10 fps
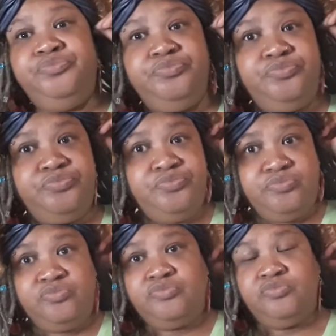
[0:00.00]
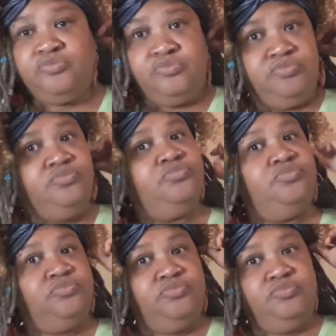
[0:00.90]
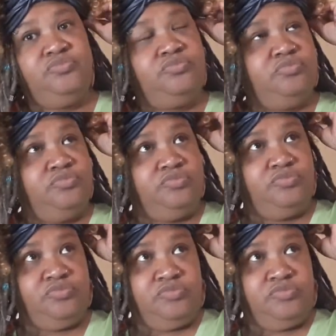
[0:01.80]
[no speech]